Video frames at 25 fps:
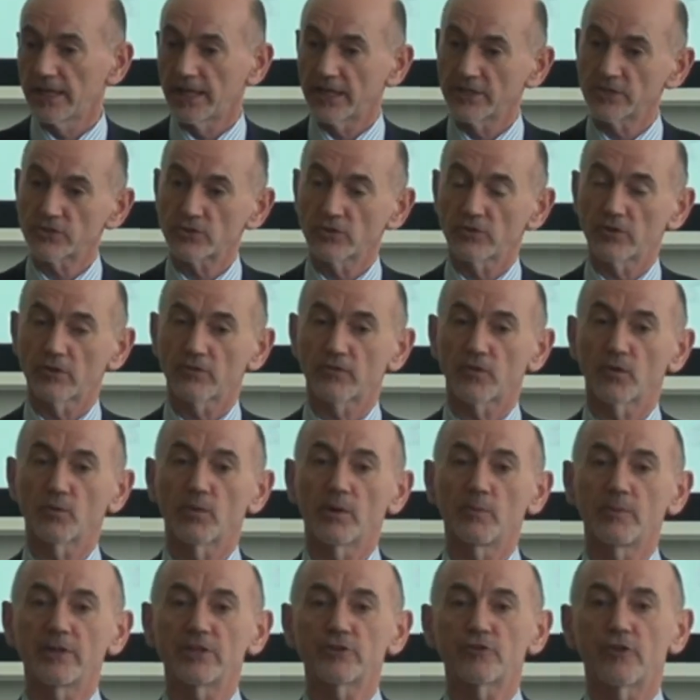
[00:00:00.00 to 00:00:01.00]
And so therefore,
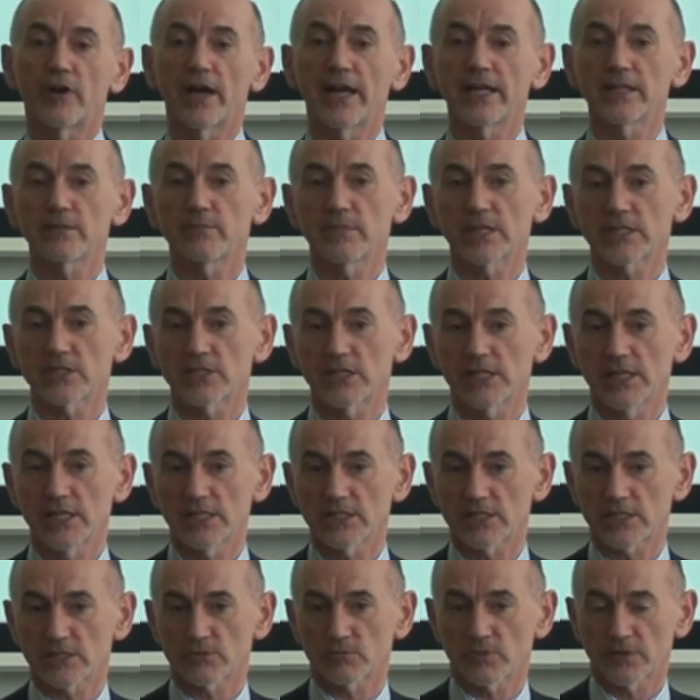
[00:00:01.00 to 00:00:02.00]
when we try to make
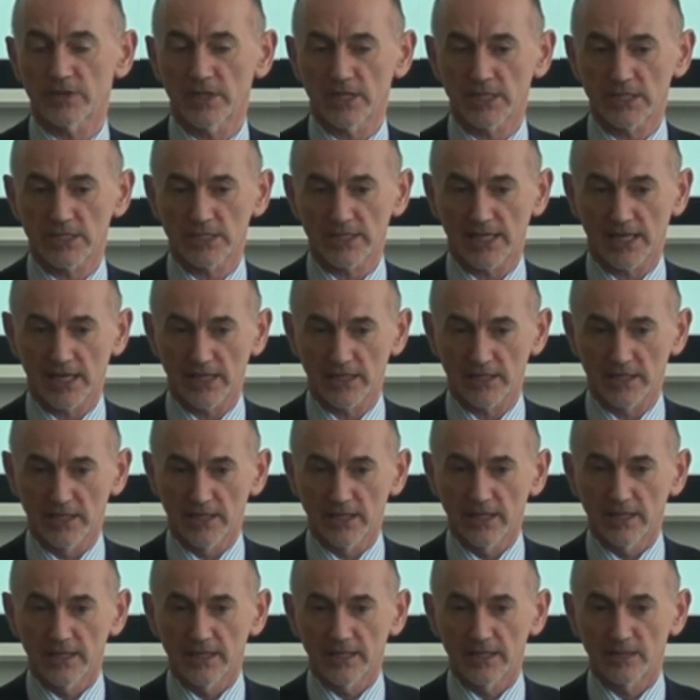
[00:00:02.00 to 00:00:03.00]
changes within inside
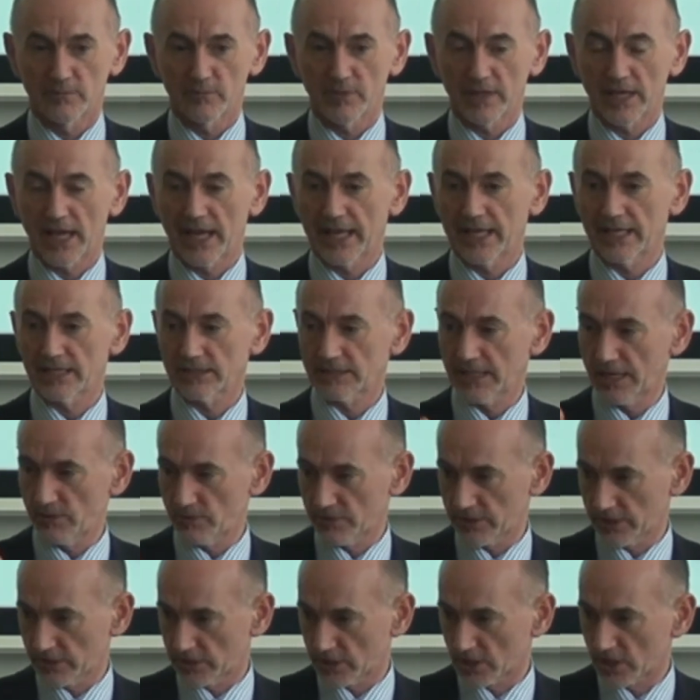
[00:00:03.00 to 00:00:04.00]
the ILT
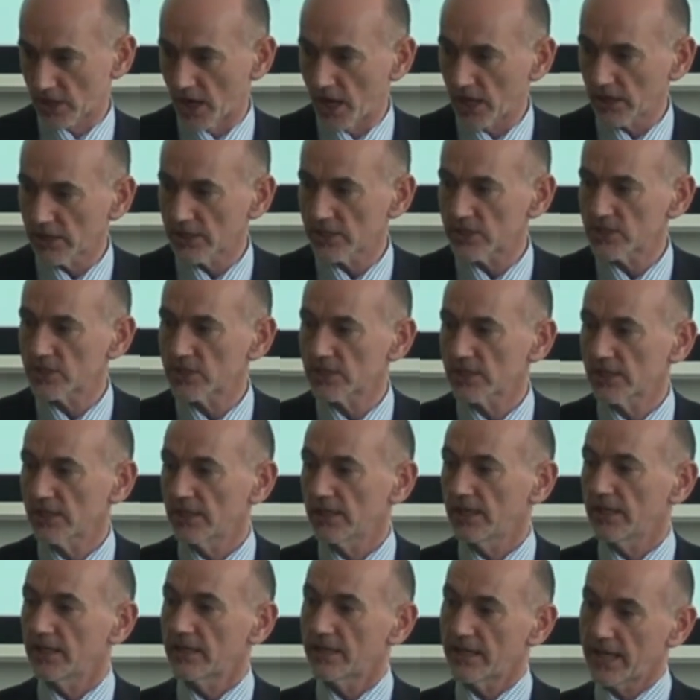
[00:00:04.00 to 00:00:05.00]
within the college,
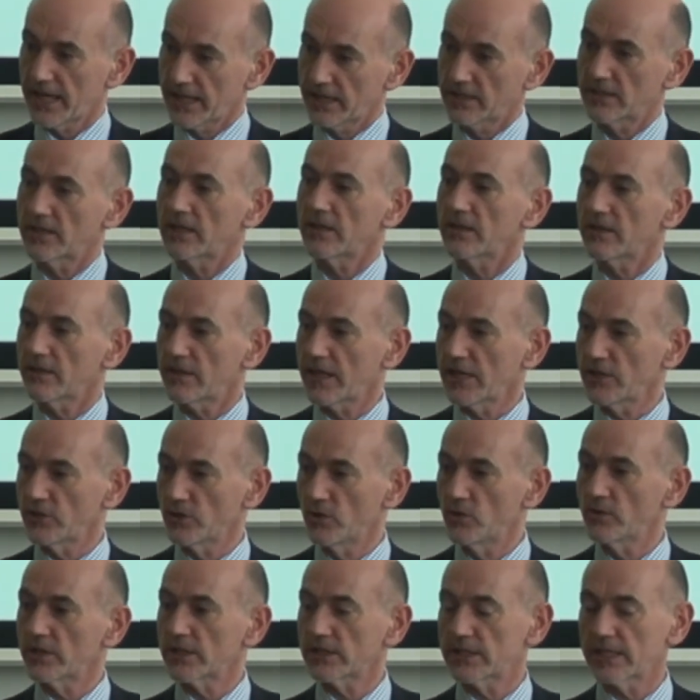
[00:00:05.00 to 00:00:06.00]
then they
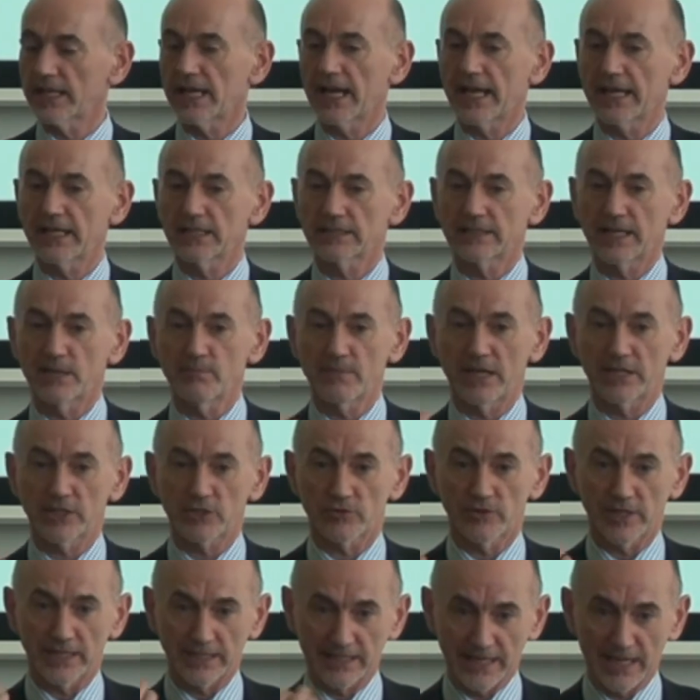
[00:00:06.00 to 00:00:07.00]
know that the ILT
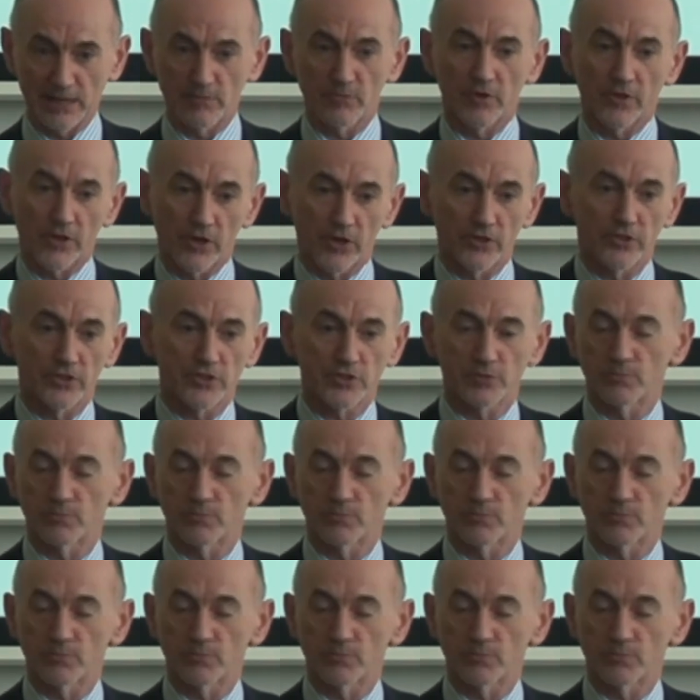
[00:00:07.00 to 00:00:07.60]
mentoring team are there to